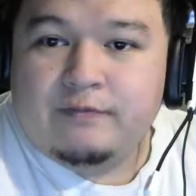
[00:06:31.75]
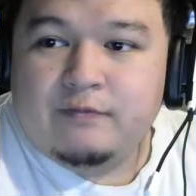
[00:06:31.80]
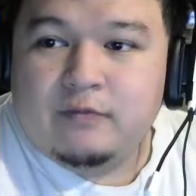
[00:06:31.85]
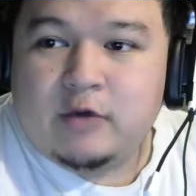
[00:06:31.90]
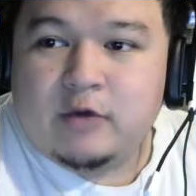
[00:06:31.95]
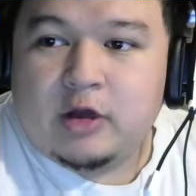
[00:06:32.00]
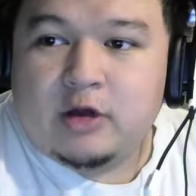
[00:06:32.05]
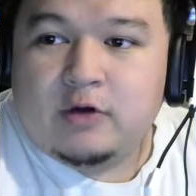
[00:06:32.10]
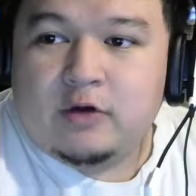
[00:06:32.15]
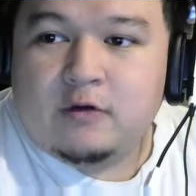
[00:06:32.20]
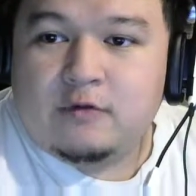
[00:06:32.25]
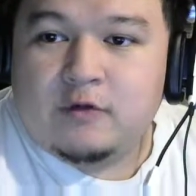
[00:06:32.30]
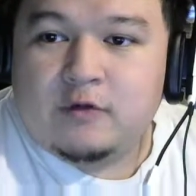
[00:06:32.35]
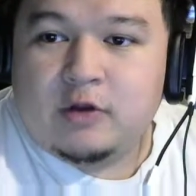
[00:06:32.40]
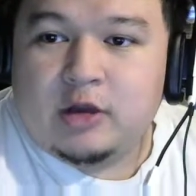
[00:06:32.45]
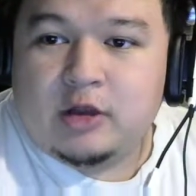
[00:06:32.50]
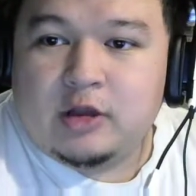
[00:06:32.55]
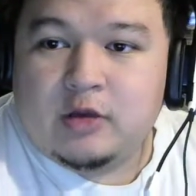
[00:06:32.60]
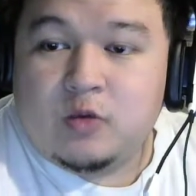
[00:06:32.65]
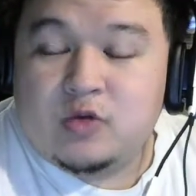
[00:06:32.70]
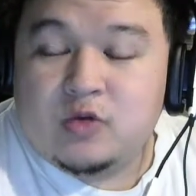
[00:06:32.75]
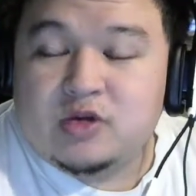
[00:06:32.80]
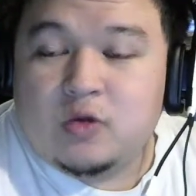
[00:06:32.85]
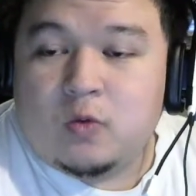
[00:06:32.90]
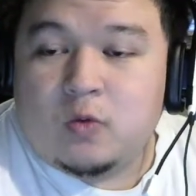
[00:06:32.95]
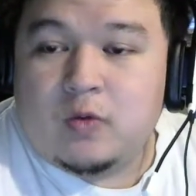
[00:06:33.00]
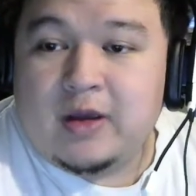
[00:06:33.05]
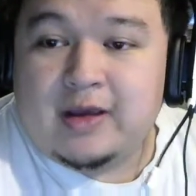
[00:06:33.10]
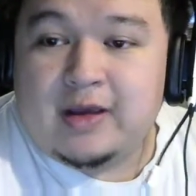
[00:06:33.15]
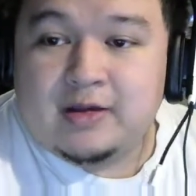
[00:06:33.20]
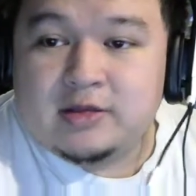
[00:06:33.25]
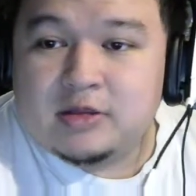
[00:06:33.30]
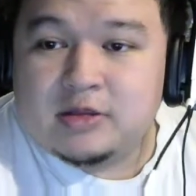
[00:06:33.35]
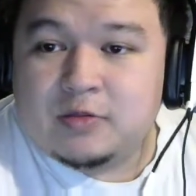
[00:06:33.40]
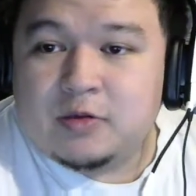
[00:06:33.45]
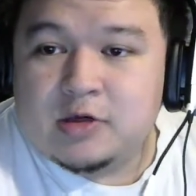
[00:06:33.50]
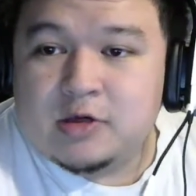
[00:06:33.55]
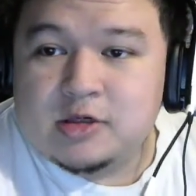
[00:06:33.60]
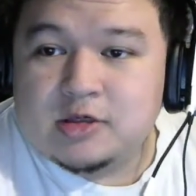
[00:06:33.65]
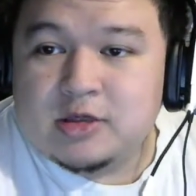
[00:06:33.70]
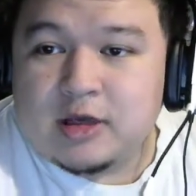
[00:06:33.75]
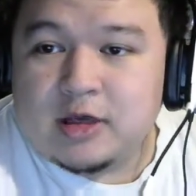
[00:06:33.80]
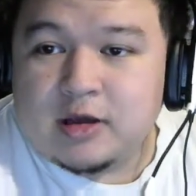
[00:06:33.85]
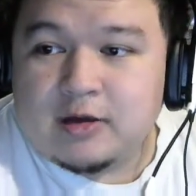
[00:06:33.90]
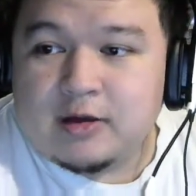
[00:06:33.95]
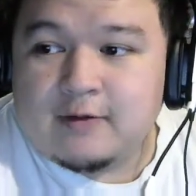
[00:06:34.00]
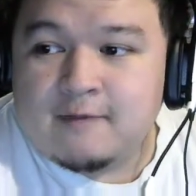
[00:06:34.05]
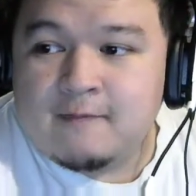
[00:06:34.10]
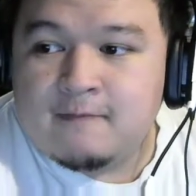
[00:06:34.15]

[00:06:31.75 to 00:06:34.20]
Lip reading: I don't feel like it was a waste, per se.